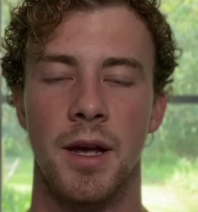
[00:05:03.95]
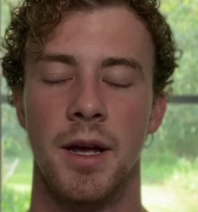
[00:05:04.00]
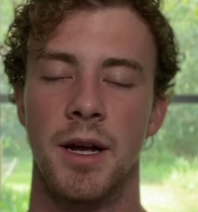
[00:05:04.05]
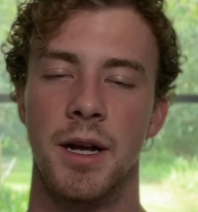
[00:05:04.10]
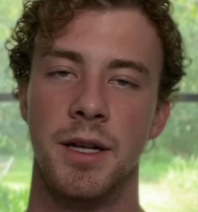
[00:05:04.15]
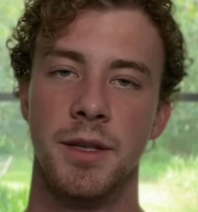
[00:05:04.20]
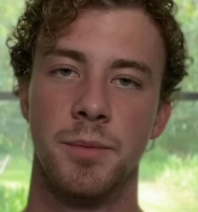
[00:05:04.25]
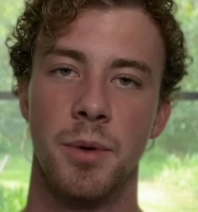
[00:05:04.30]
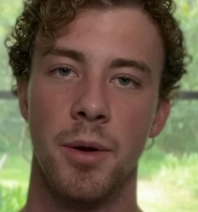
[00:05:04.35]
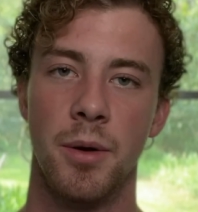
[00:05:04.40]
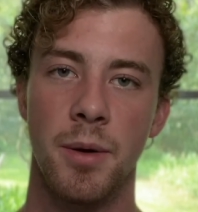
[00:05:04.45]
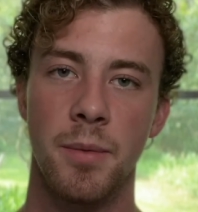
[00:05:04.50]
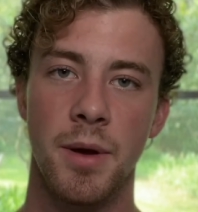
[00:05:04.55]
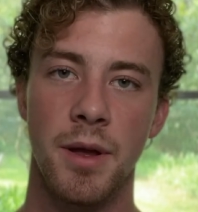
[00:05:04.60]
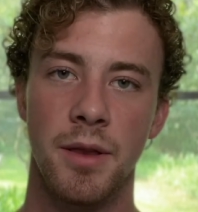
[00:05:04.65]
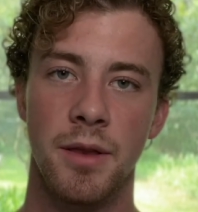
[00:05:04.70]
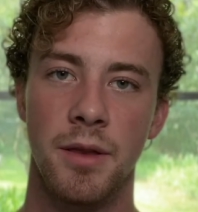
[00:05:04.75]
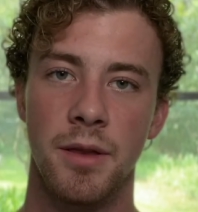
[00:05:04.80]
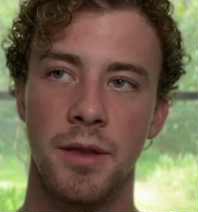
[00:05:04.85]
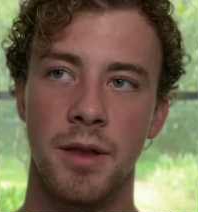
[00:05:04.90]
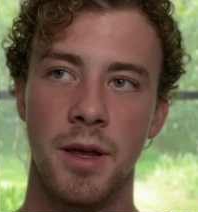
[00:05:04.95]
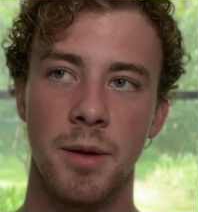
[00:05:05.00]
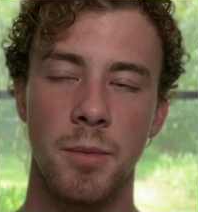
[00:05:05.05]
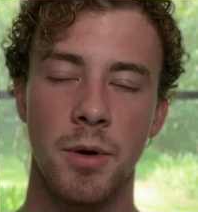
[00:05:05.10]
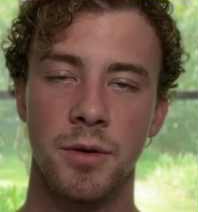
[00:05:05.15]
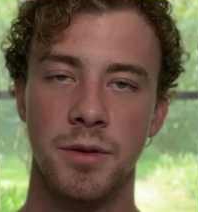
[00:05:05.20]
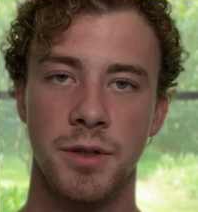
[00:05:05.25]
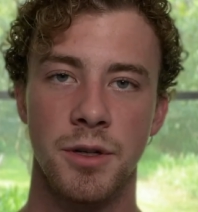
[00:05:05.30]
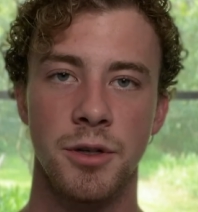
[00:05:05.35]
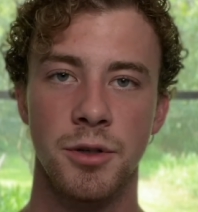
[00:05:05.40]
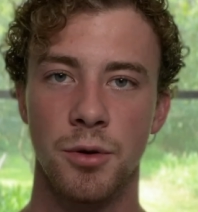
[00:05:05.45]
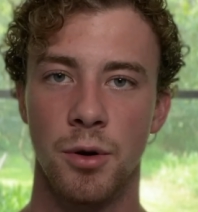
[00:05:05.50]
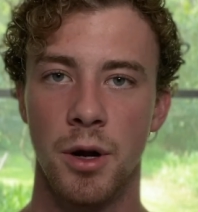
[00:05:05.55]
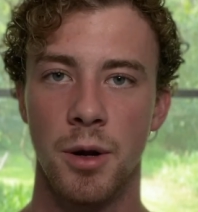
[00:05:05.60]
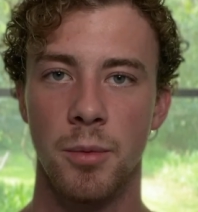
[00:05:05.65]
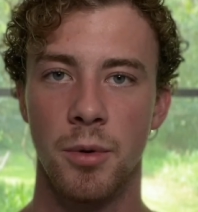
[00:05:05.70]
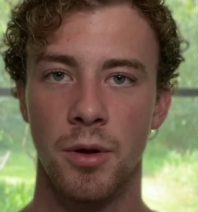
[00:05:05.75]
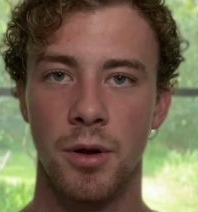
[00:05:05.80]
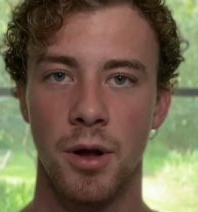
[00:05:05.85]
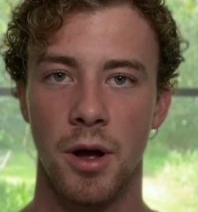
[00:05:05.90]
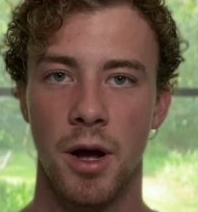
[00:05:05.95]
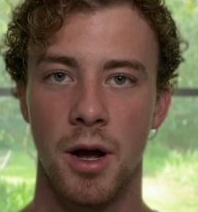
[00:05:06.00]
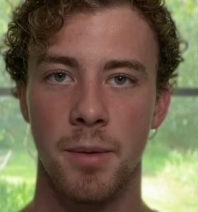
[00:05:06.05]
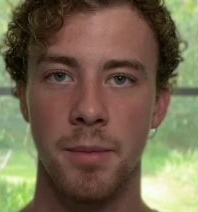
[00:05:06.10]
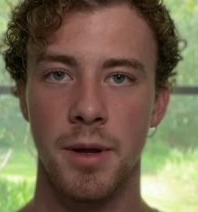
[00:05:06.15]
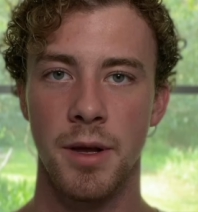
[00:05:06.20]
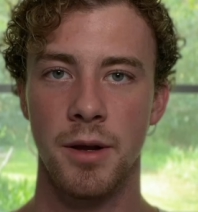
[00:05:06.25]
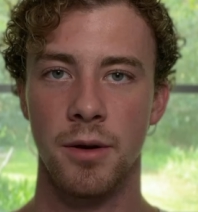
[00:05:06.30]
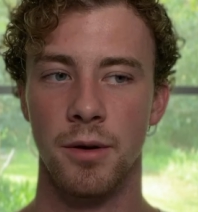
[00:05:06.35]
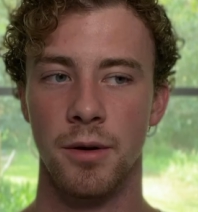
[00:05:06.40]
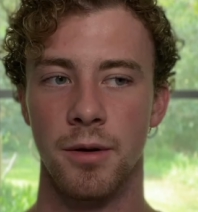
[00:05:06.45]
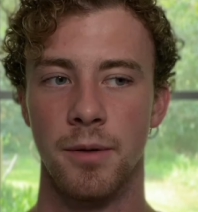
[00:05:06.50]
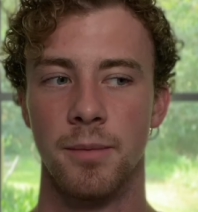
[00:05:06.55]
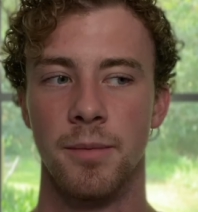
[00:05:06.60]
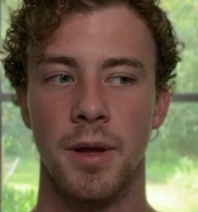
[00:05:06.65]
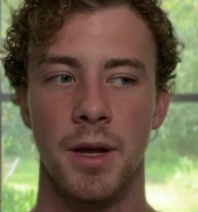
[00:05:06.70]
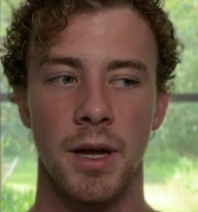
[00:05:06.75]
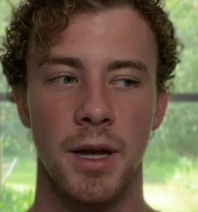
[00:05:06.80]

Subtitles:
It's probably been the most enjoyable hobby or